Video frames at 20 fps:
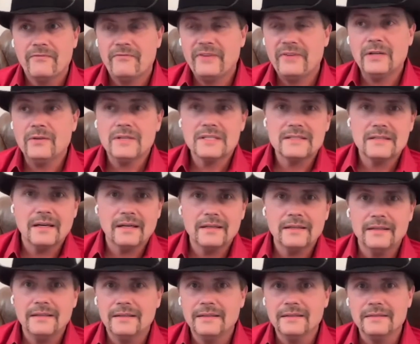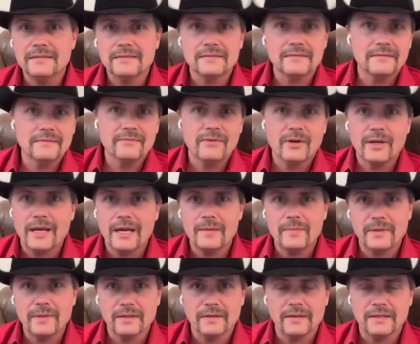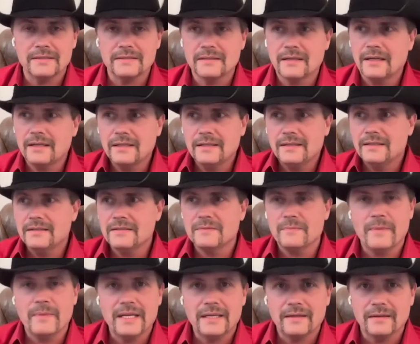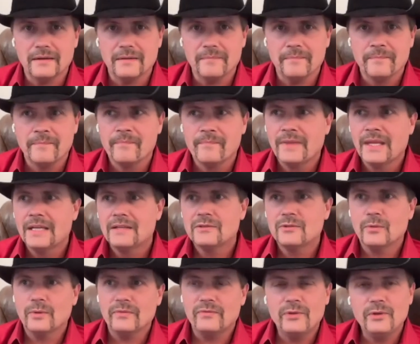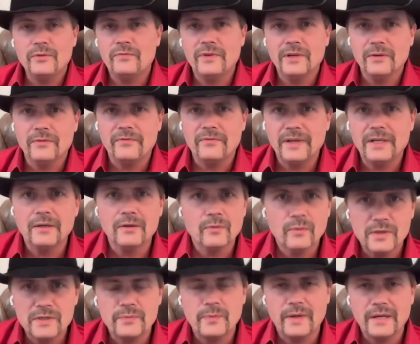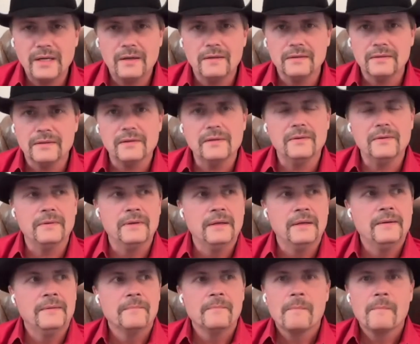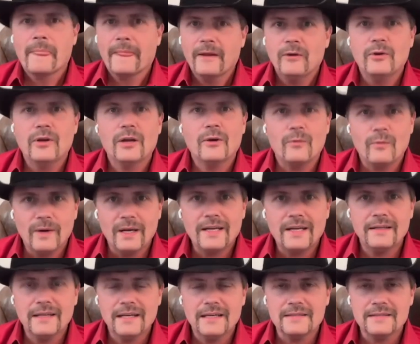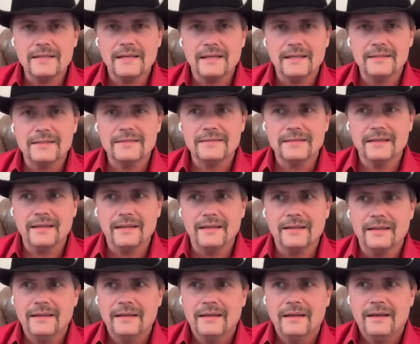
Fear is not in his vocabulary. It's not in his makeup. So if you feel fear, which we all do, you've got to recognize that and say,